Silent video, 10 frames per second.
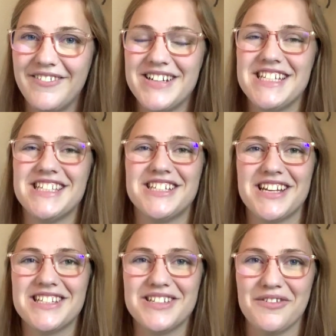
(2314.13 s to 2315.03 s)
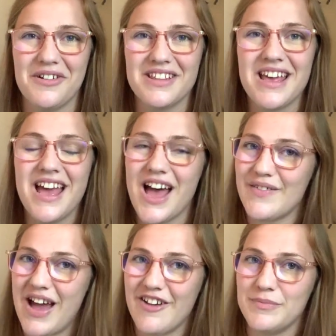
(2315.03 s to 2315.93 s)
which is just north of
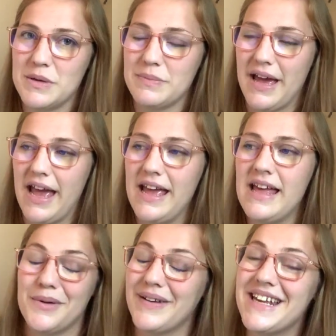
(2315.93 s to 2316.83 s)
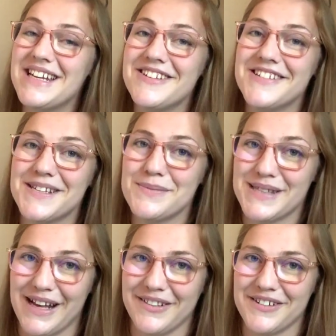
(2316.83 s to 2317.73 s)
Half Moon Bay. We ran into some
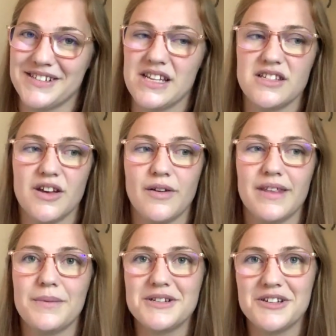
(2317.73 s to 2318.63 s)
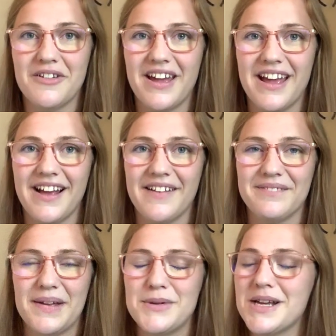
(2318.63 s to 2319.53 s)
cyclers. So they were doing,
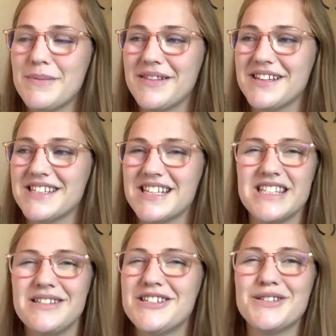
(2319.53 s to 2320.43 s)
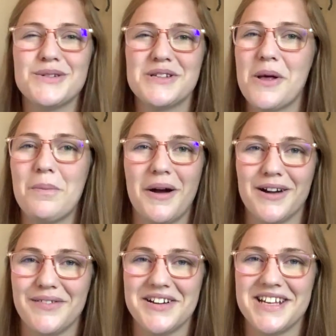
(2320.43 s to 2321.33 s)
I'm talking about this because it just was all part
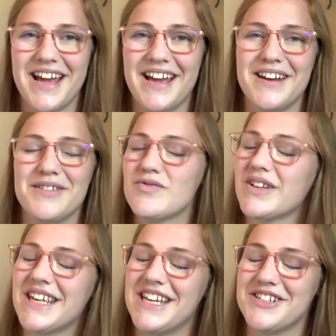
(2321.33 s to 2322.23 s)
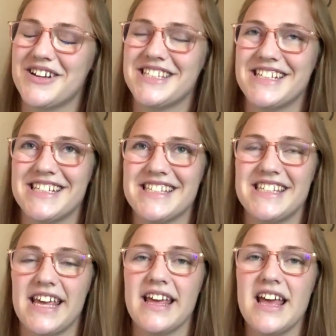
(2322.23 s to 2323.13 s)
of our day and it was really interesting to
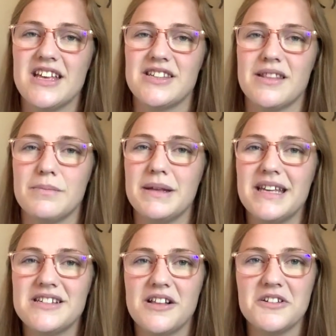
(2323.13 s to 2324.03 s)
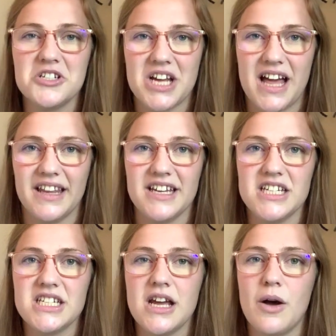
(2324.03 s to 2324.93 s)
see. So the Million Dollar
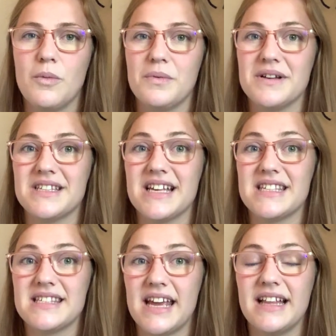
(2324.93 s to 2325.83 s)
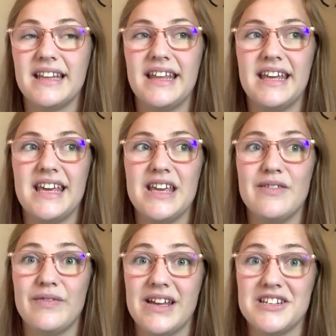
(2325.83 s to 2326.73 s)
Challenge was a cycling
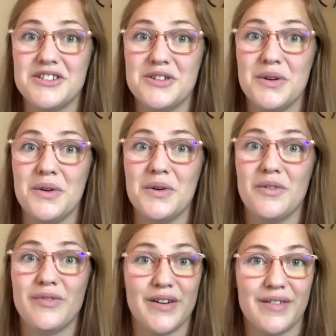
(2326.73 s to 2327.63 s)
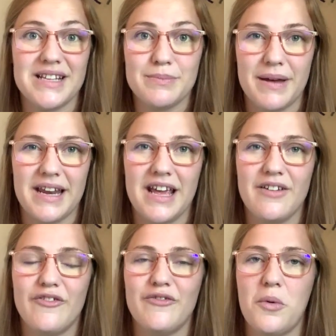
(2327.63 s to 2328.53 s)
event to fundraise money
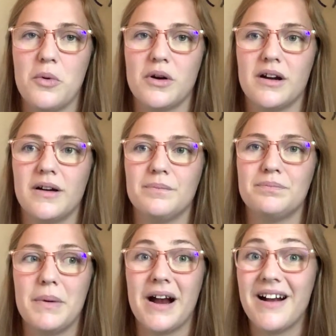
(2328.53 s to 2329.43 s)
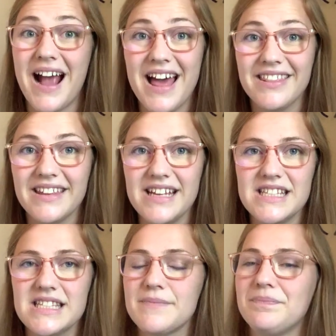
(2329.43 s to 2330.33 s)
for para
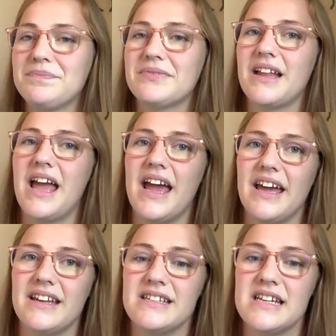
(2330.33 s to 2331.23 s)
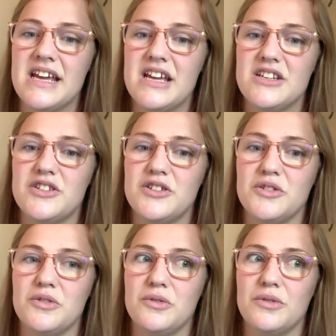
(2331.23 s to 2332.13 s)
athletes and
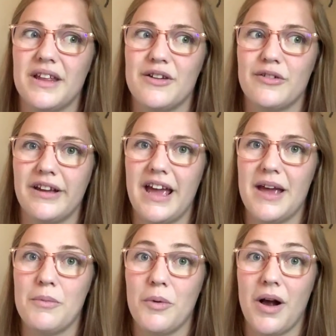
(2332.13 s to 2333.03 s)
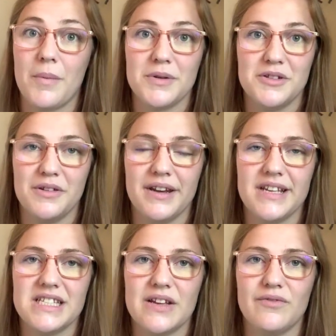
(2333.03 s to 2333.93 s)
to like create more
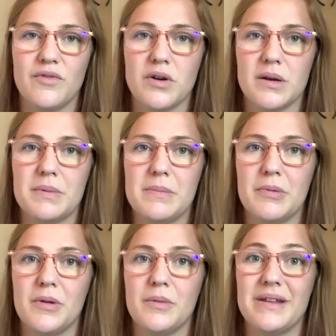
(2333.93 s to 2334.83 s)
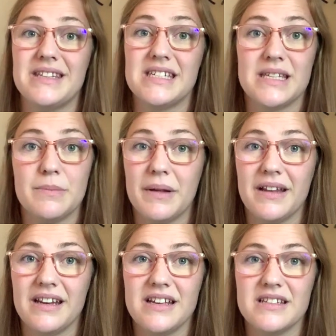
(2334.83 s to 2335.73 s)
opportunities for people with
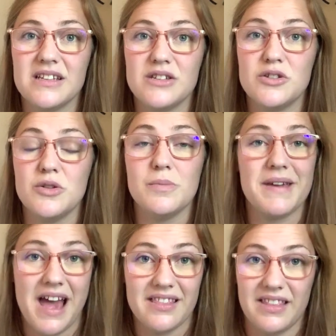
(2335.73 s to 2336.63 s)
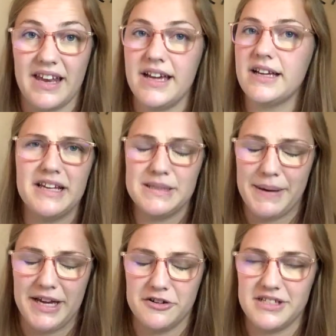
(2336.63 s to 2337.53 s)
disabilities to be athletic is
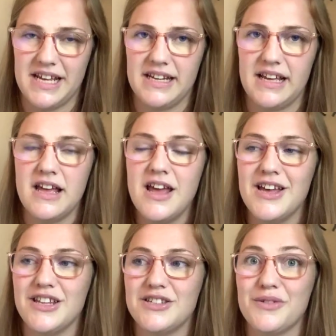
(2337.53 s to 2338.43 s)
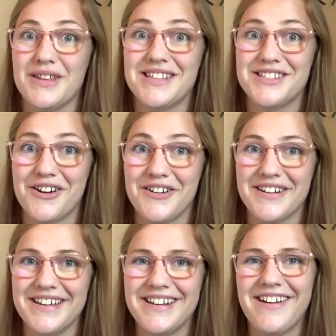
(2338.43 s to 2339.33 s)
my understanding and so they
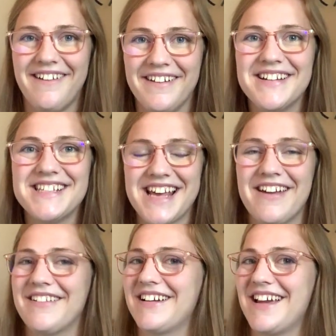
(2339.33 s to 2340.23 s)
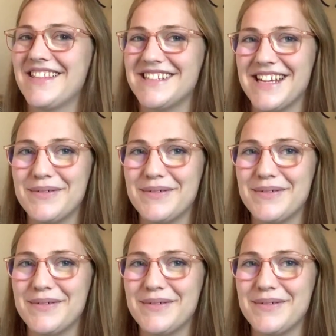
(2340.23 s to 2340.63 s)
started on saturday the day